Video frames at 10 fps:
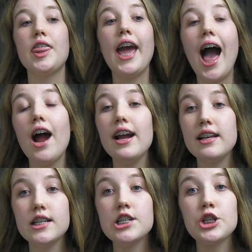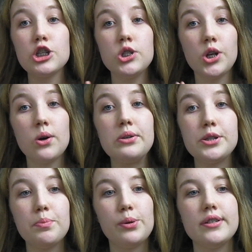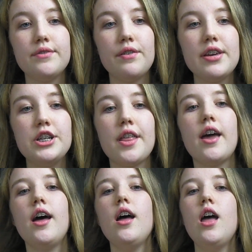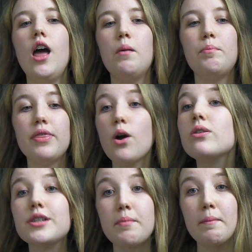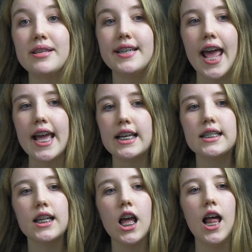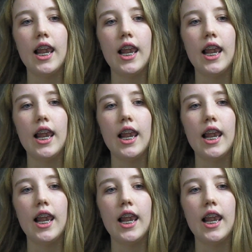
The characters are so supportive of each other, but they also make mistakes.